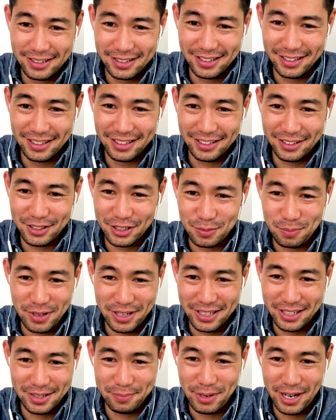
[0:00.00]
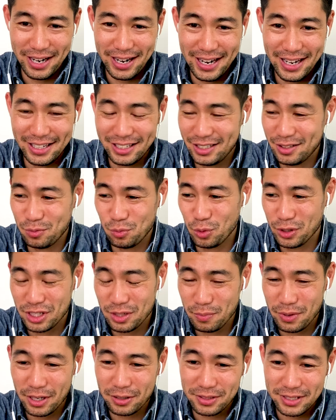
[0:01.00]
because my head was
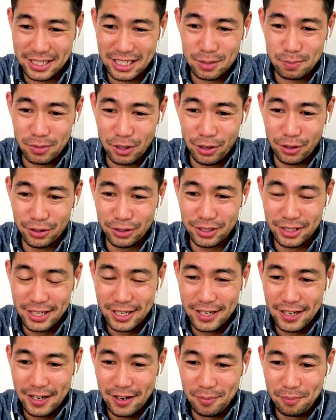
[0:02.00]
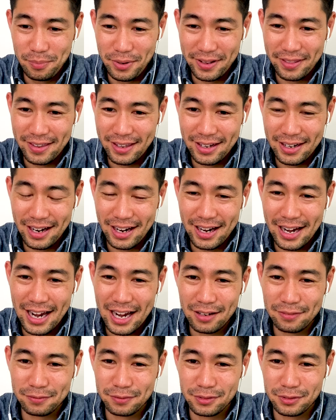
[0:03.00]
about to explode, but then I
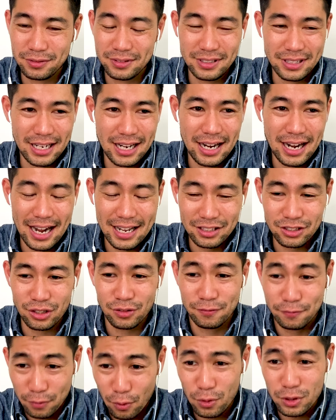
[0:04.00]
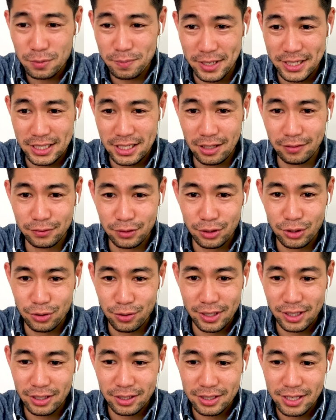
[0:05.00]
had to force myself to do
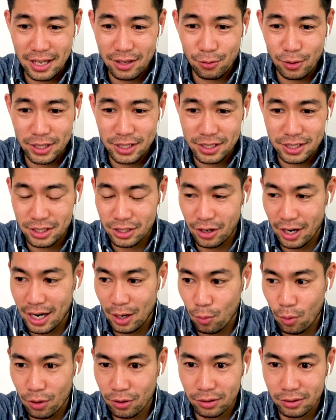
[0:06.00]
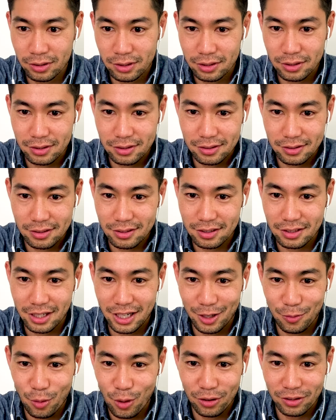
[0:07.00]
it because otherwise, you know,
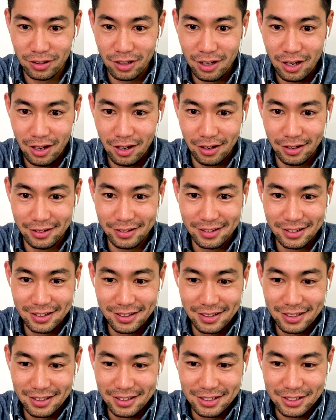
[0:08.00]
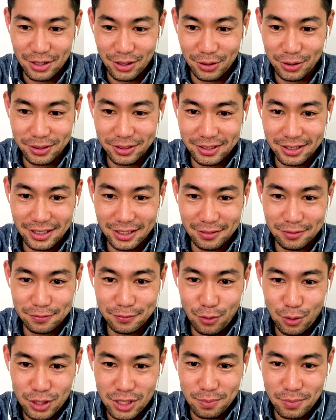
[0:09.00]
I won't learn. So
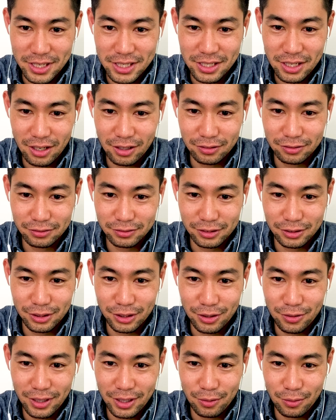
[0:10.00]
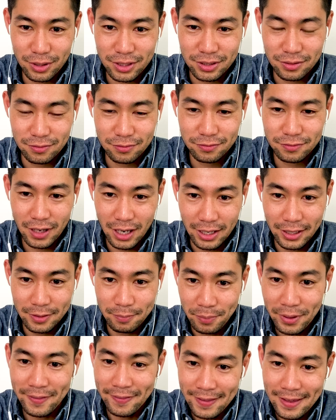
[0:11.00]
forcing myself to do it wasn't fun.
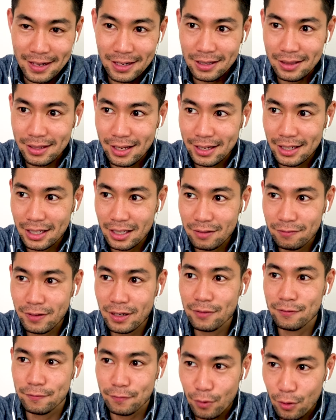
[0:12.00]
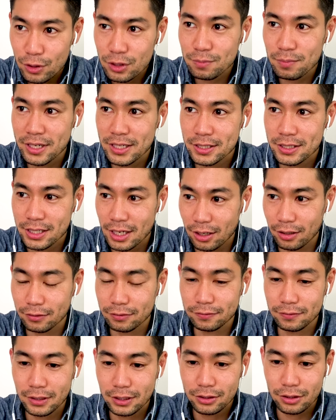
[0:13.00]
But then, like, if I force
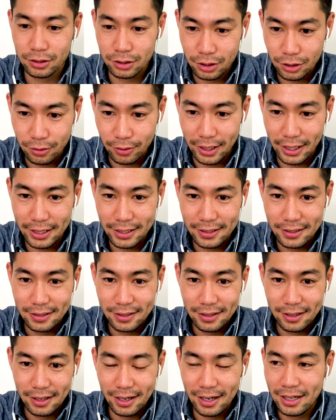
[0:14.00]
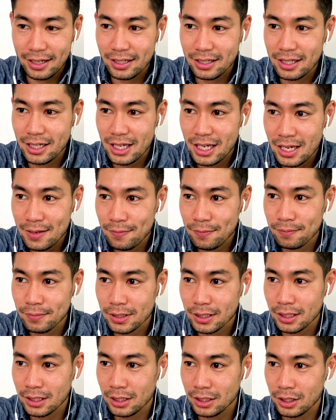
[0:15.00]
myself to do it. And
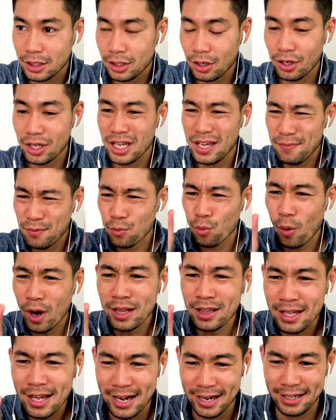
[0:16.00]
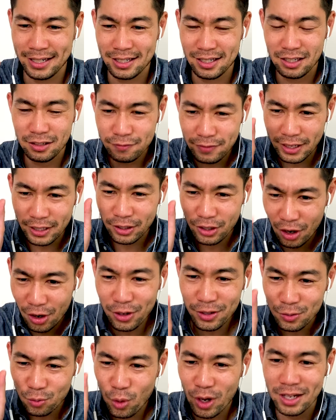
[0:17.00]
even one line, if I
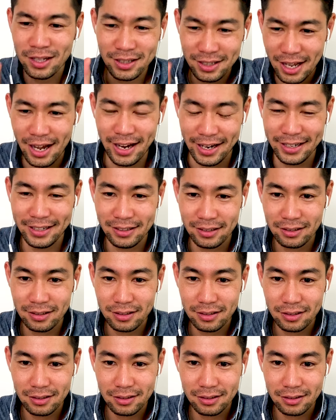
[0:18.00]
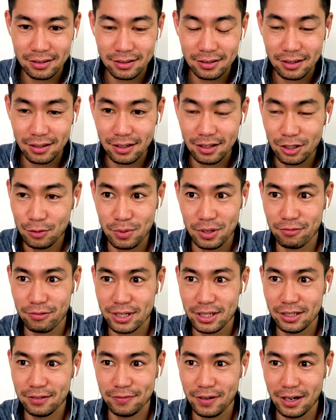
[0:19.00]
got one line, it would be
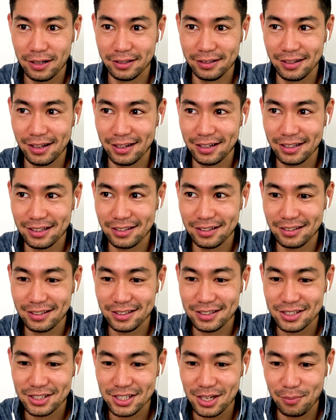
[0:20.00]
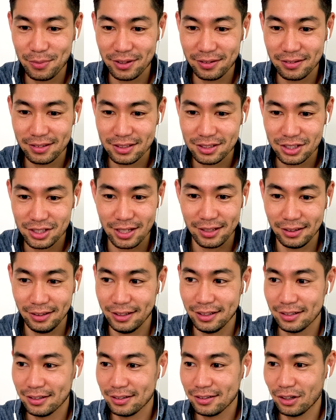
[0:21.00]
really fun. Like, it's something
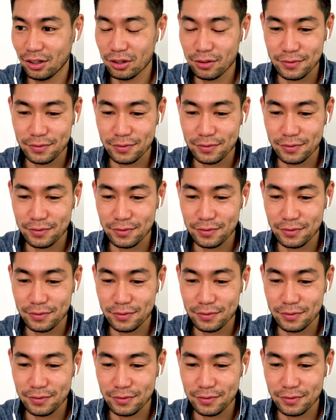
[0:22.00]
suddenly, all